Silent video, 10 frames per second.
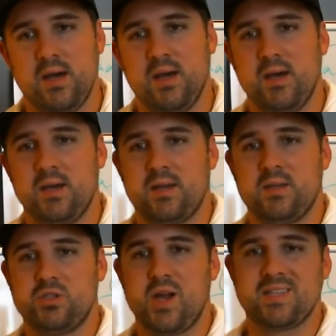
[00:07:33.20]

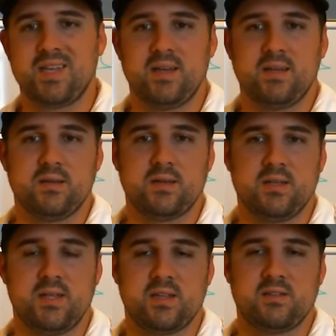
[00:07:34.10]
contractile
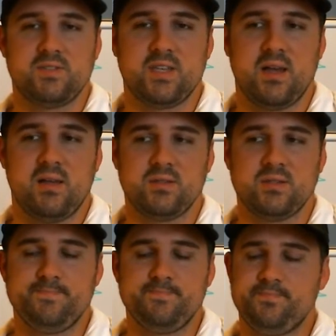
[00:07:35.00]
conductive
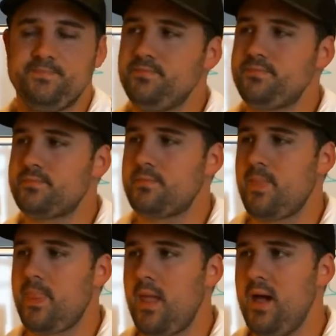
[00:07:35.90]
cells.
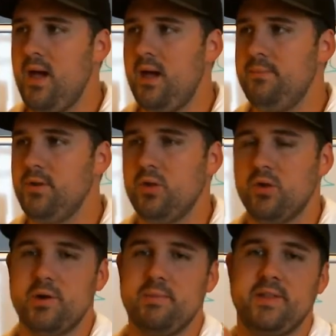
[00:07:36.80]
You'll
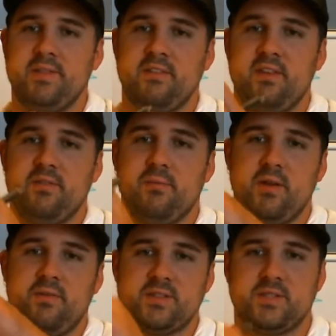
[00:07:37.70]
learn about these different
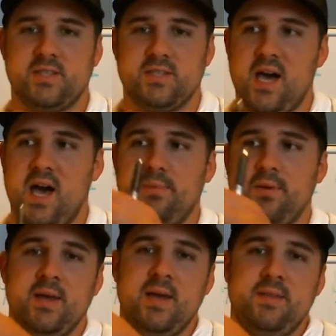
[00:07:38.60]
blood vessels on top.
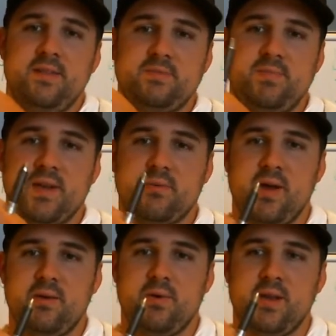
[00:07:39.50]
This big
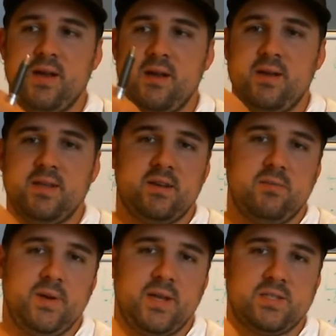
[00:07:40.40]
red one here is
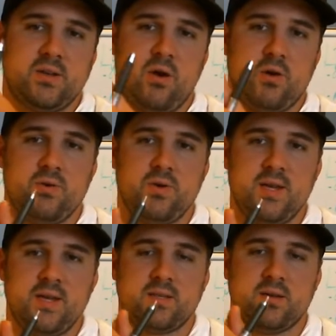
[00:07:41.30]
our biggest
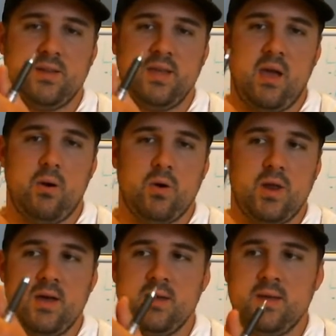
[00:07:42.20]
artery. It's called the
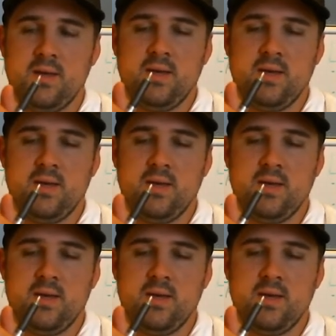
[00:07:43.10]
aorta.